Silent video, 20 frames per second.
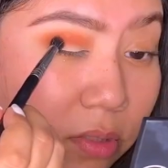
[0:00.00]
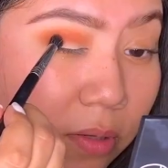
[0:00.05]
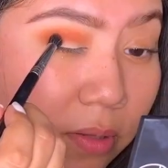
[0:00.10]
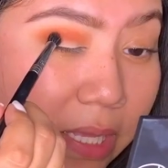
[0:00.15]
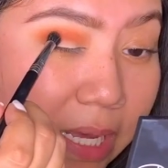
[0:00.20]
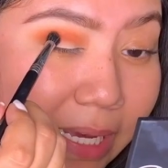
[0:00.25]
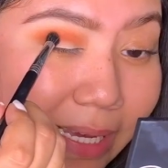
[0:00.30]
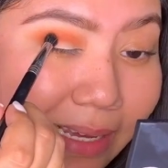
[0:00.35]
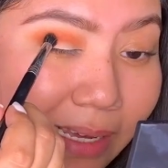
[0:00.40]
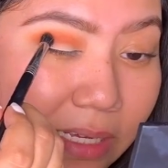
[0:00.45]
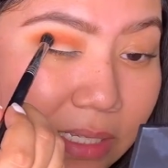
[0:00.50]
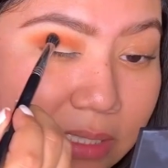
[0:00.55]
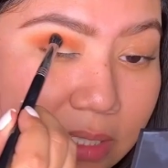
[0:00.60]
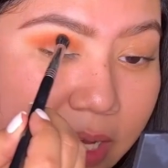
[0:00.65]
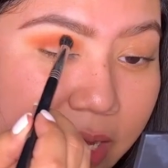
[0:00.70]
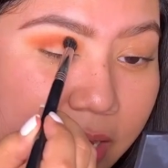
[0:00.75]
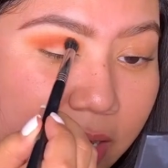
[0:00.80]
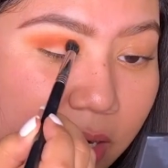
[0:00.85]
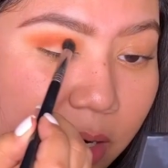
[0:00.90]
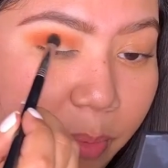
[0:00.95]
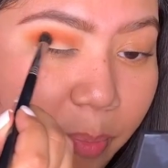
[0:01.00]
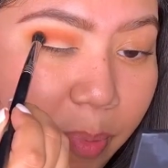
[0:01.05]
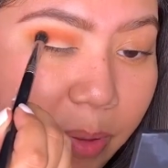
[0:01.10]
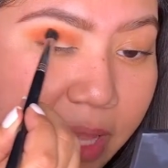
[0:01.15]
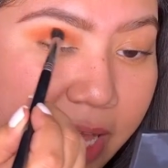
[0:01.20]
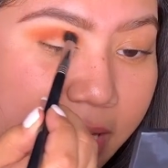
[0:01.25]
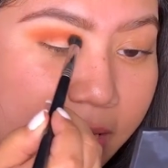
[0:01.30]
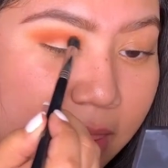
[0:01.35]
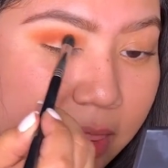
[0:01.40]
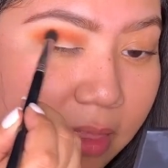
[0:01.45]
like I said,
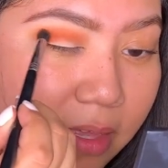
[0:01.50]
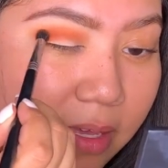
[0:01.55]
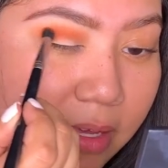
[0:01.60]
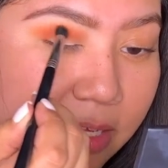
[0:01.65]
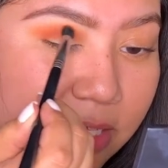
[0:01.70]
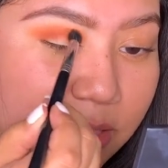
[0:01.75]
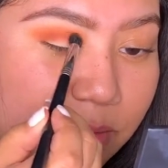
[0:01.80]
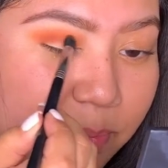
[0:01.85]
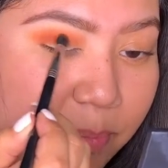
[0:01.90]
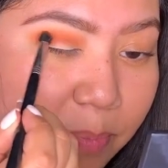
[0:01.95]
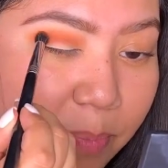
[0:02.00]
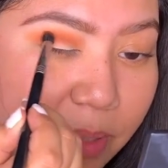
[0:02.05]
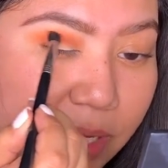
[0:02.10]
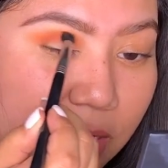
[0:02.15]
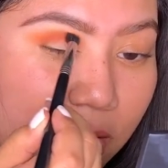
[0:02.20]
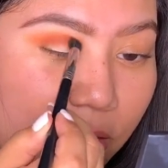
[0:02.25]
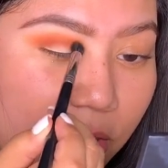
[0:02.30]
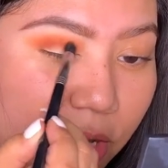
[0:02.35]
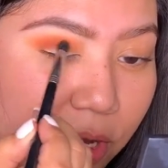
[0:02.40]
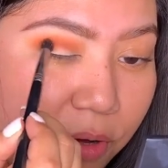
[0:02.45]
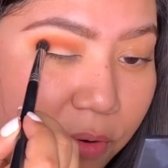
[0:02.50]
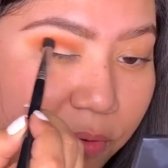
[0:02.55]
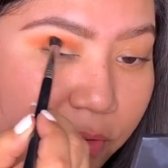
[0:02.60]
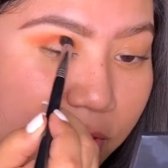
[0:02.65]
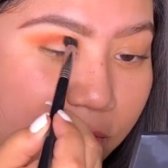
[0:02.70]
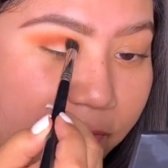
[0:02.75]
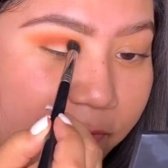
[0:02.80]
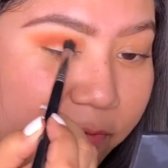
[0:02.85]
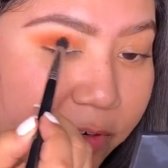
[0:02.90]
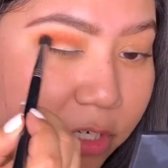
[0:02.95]
apply this below
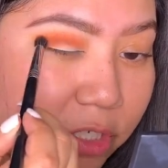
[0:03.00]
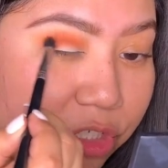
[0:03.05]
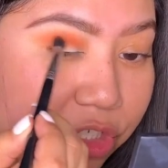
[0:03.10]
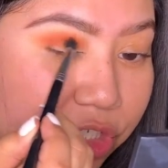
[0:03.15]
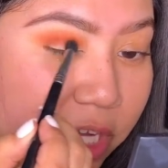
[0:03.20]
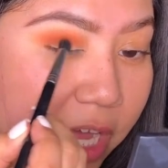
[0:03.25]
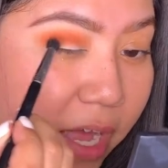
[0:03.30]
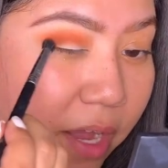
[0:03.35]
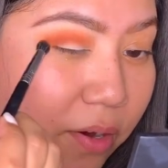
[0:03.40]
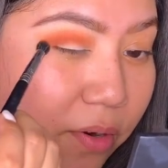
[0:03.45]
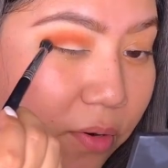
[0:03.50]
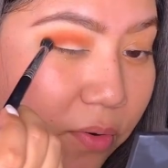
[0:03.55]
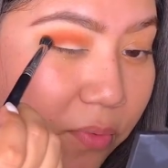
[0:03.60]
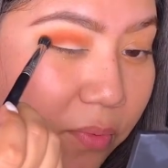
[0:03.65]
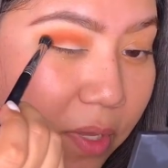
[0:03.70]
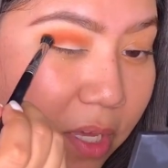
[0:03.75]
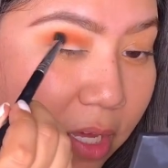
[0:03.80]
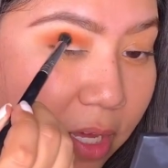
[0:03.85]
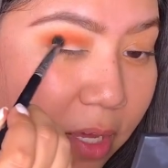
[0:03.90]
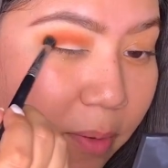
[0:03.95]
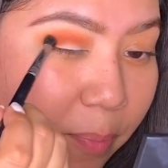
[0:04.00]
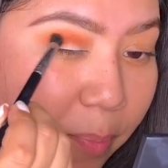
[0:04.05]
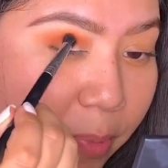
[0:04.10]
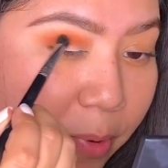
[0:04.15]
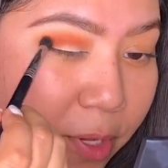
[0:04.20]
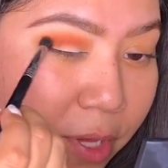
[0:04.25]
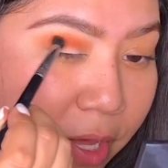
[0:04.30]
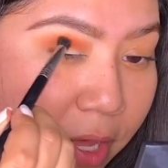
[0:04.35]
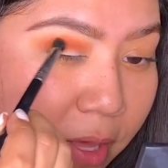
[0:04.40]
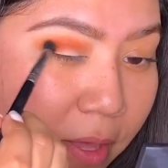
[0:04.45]
the first shadow we
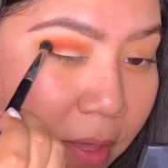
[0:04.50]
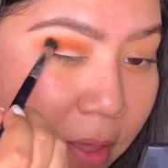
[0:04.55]
put